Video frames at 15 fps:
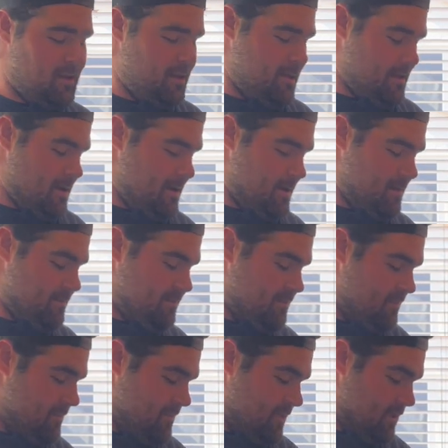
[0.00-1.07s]
And
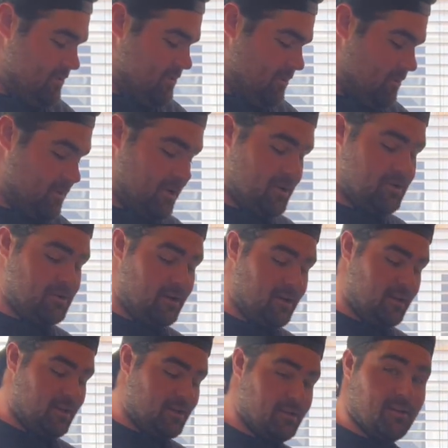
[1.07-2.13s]
so we're going to try
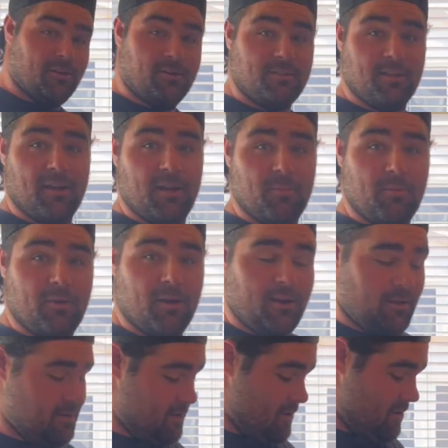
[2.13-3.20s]
to get dinner set up,
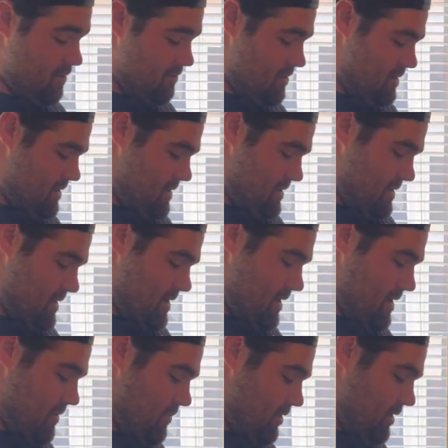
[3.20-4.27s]
ready to go.
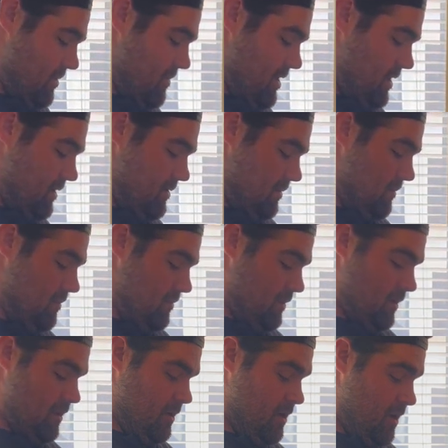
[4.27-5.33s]
We're going to make
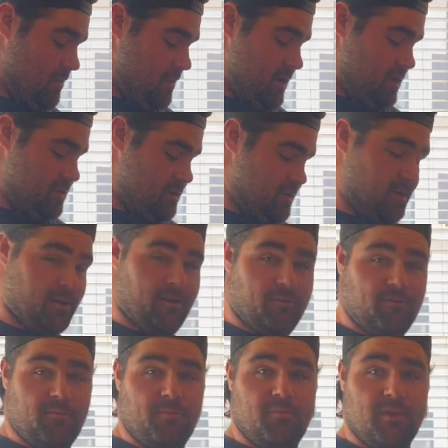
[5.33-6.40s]
a combination
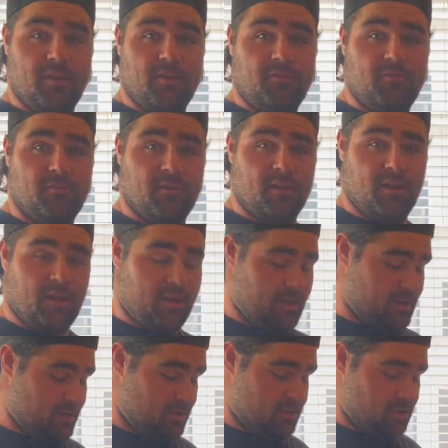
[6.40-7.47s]
of beef
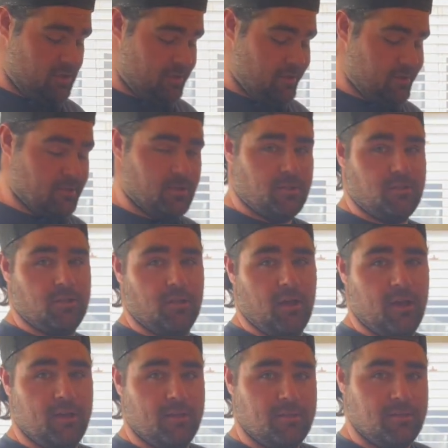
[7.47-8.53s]
and cheese
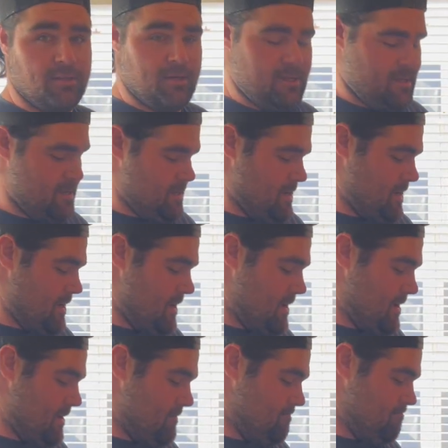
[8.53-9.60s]
enchiladas.
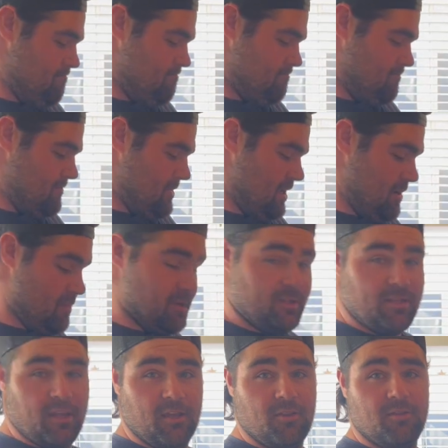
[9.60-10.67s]
And I'm going to
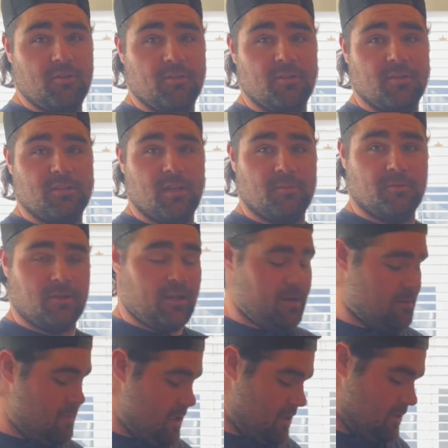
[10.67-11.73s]
take you through the steps on how
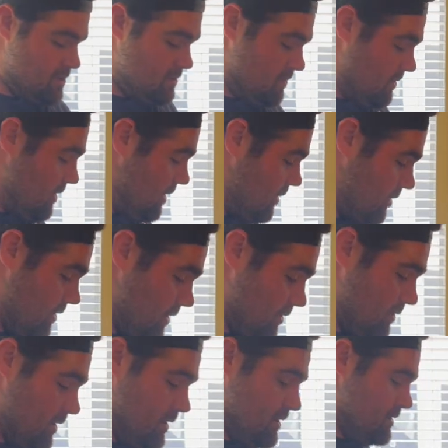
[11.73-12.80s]
to make it. So we got our
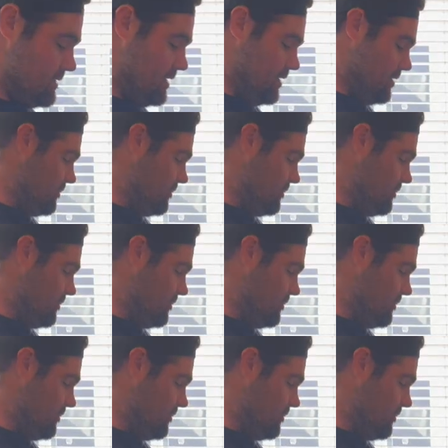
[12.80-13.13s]
ingredients here: